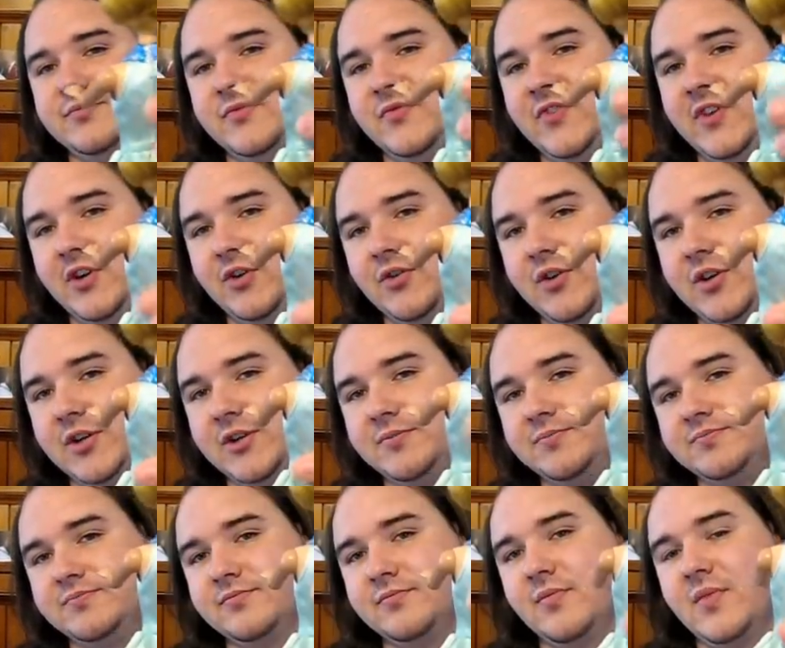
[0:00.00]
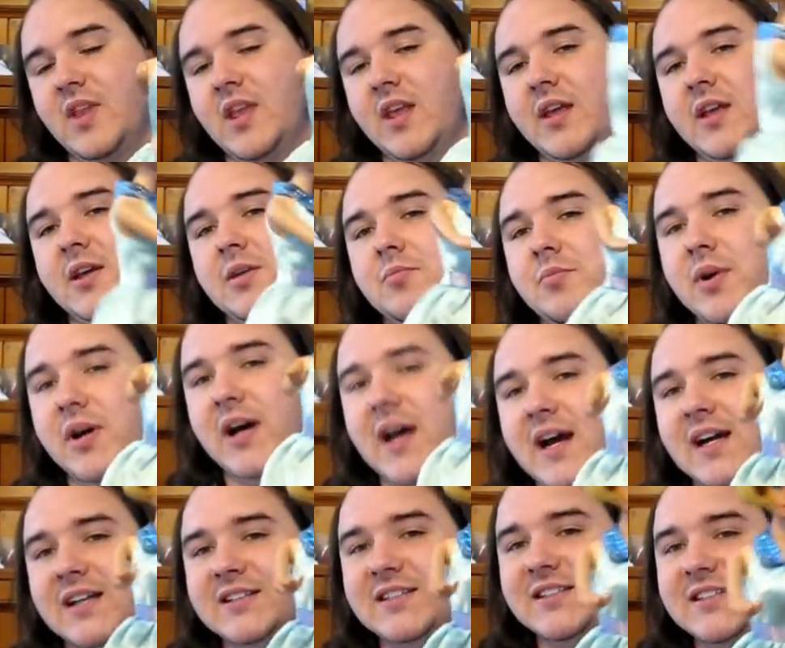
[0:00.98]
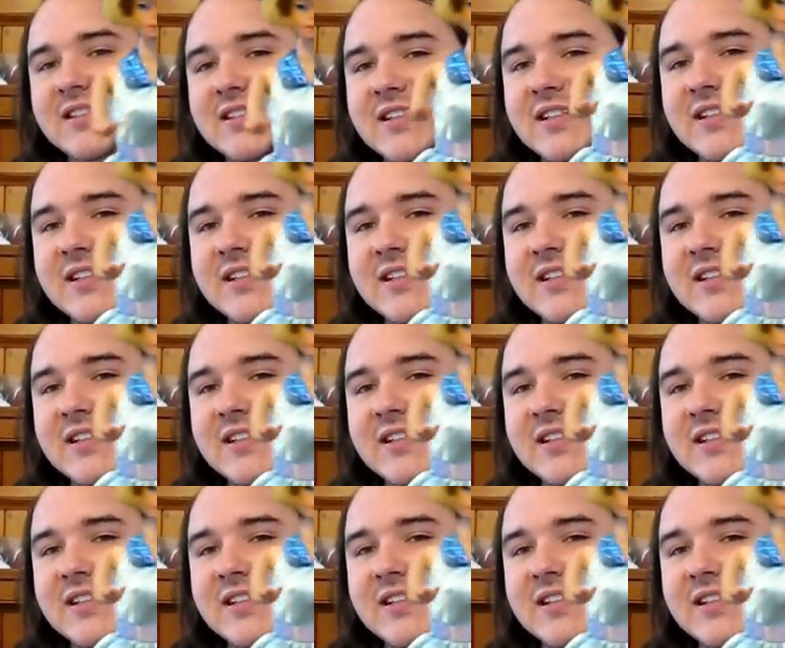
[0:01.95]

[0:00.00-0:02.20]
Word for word: Velcro. But I just